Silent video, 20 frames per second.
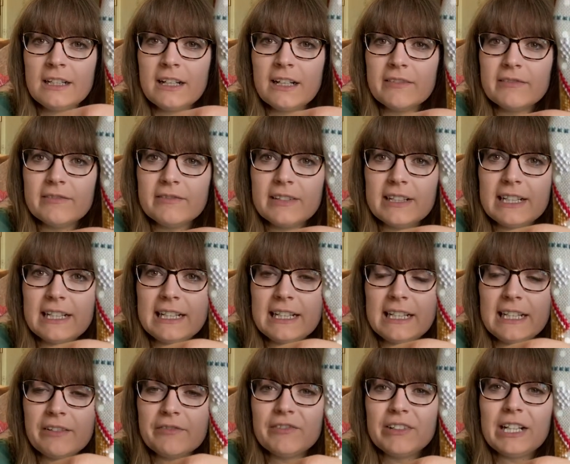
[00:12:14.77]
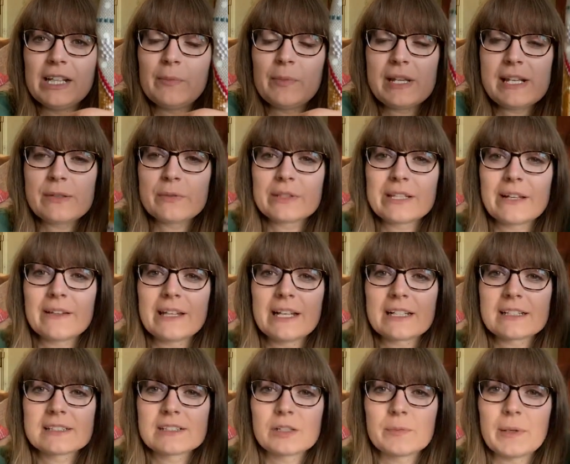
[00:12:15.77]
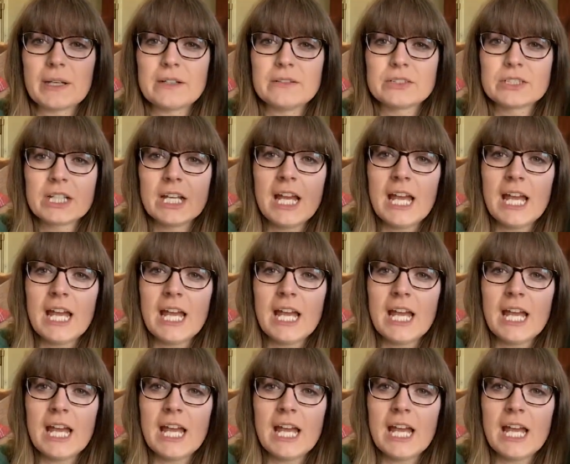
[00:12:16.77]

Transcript: Really pleased with how that's come out.